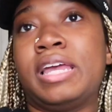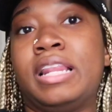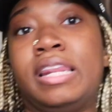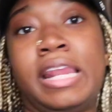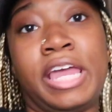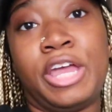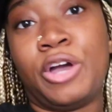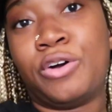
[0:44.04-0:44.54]

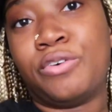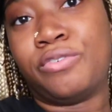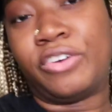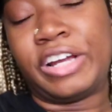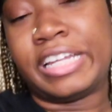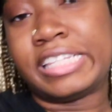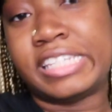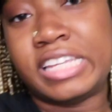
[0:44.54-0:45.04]
lay over
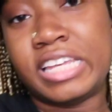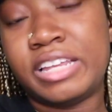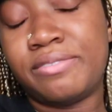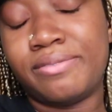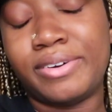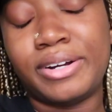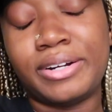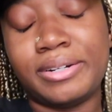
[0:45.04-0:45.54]
in
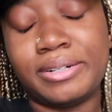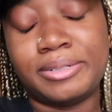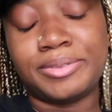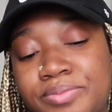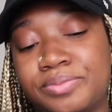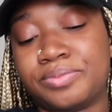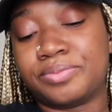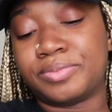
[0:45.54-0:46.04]
Denver,
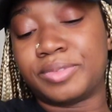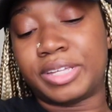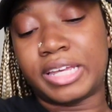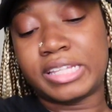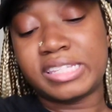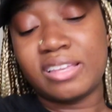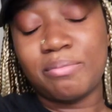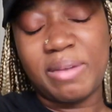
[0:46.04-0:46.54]

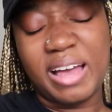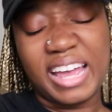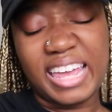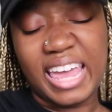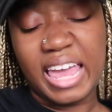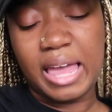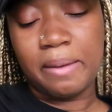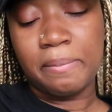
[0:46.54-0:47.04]
get to
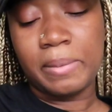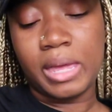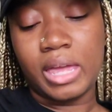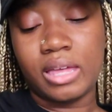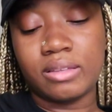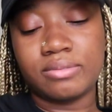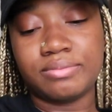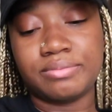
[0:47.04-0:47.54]
Miami,